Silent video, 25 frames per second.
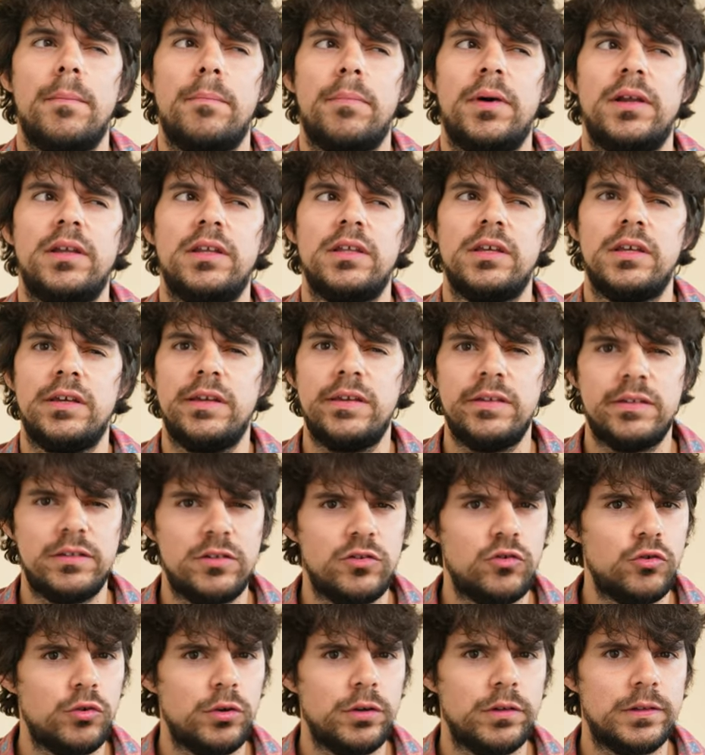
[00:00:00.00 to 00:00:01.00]
but easy
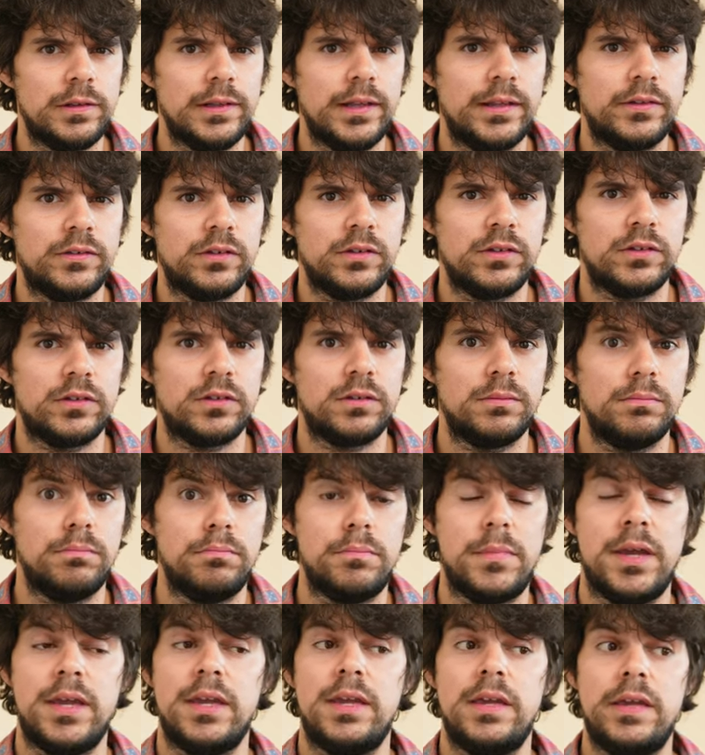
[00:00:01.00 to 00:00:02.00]
choice lenses
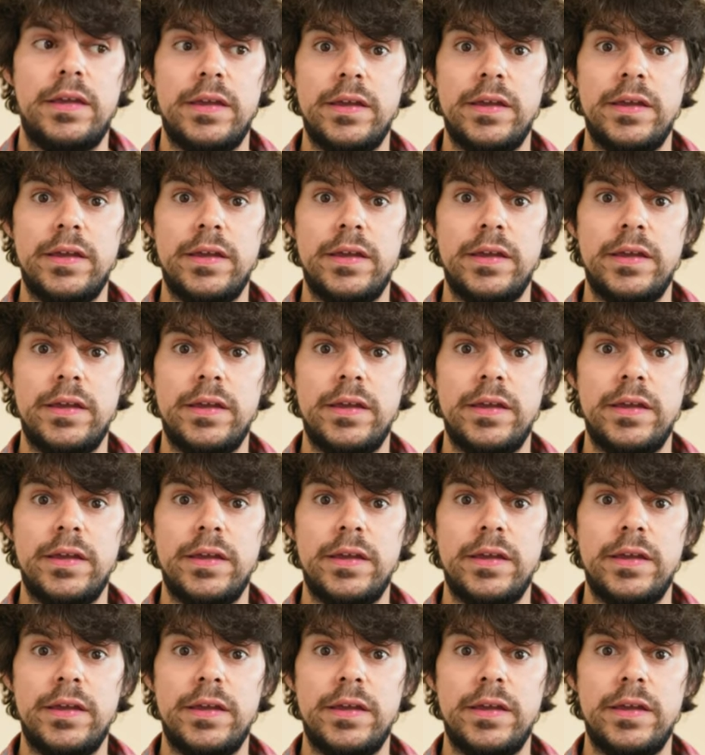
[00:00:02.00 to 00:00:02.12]
may